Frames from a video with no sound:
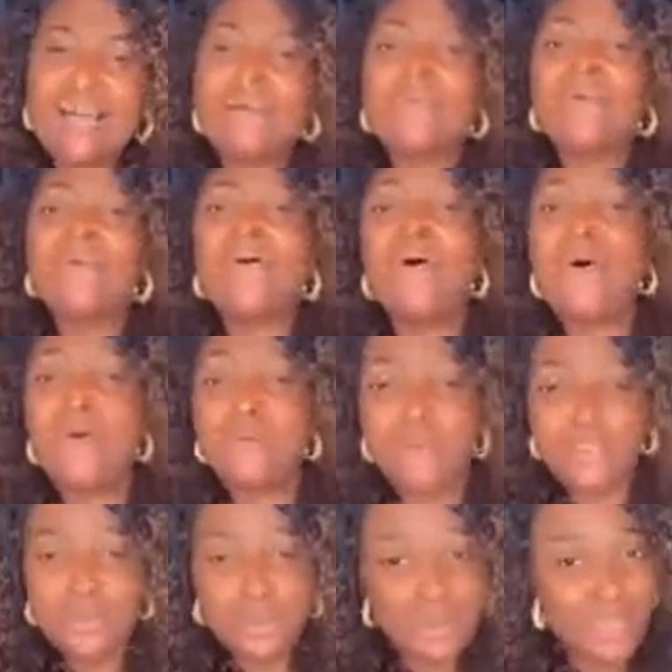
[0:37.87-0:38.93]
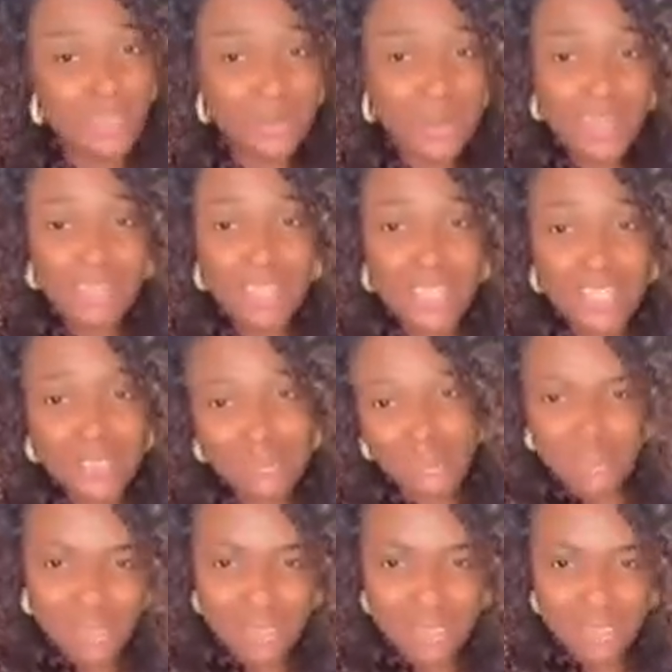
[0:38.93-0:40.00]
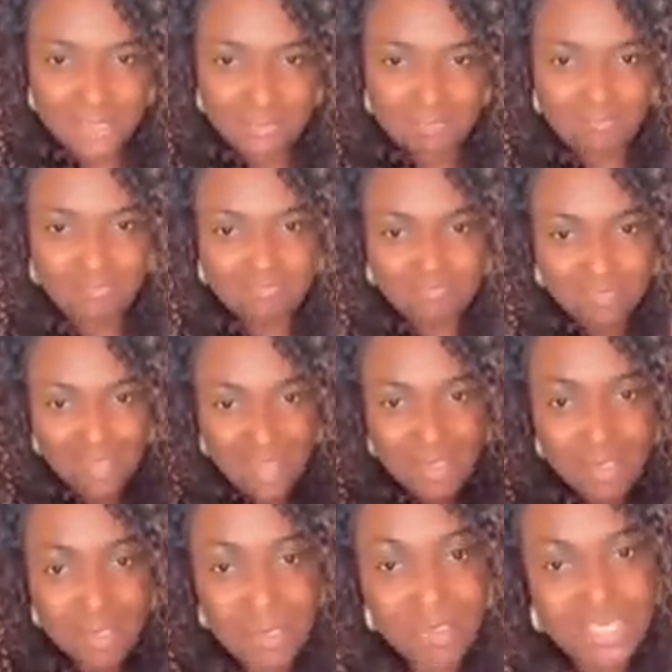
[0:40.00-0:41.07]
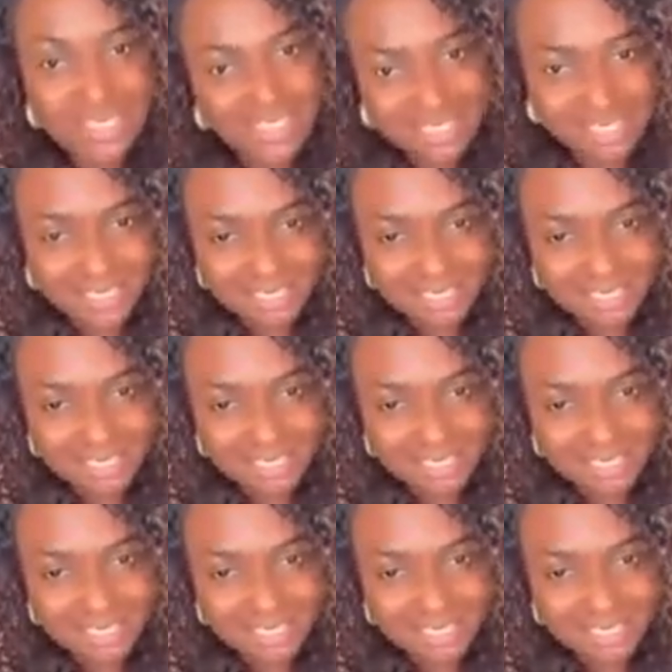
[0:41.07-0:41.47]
I've always wanted to have that experience. So listen.